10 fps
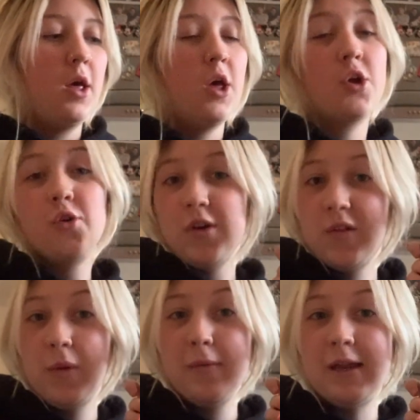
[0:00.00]

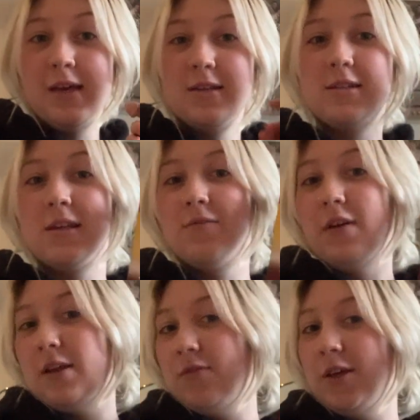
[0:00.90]
crispy minis. If
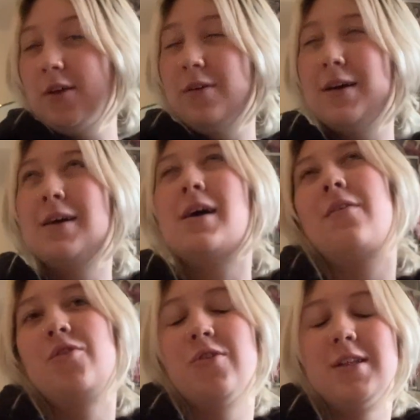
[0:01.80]
any of you
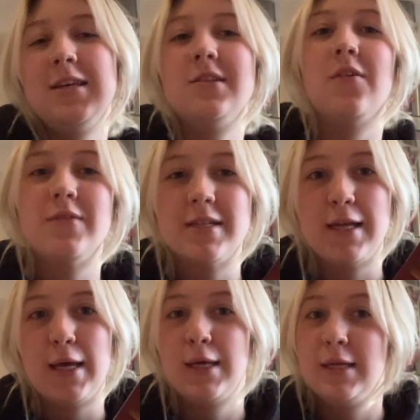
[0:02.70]
haven't tried these,
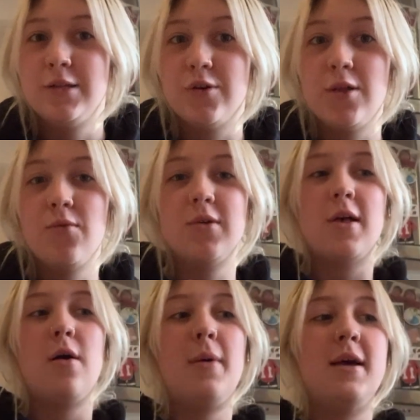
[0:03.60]
obviously you need to try them because they're
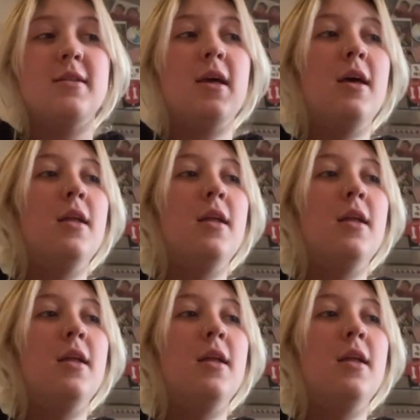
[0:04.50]
amazing.